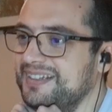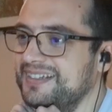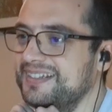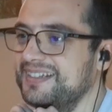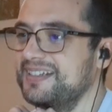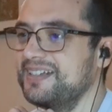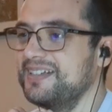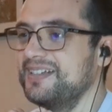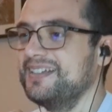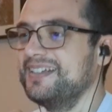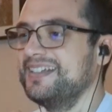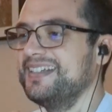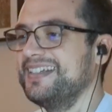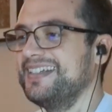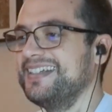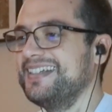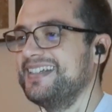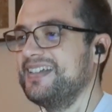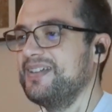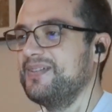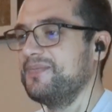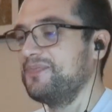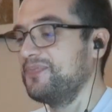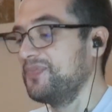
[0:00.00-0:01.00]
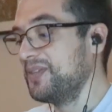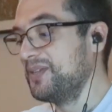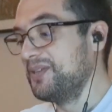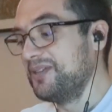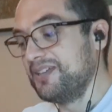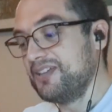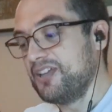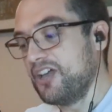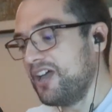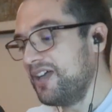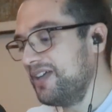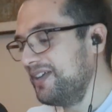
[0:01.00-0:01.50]
hopefully what I'm saying makes sense. I
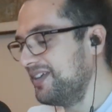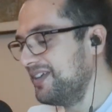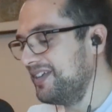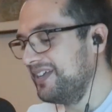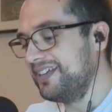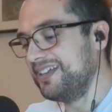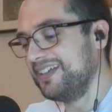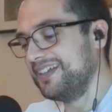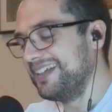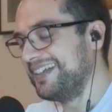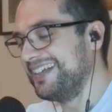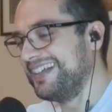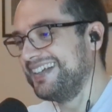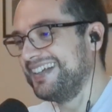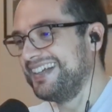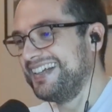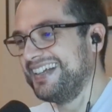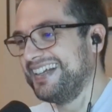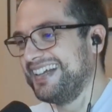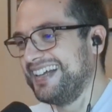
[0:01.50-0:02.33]
haven't done one of these in a while,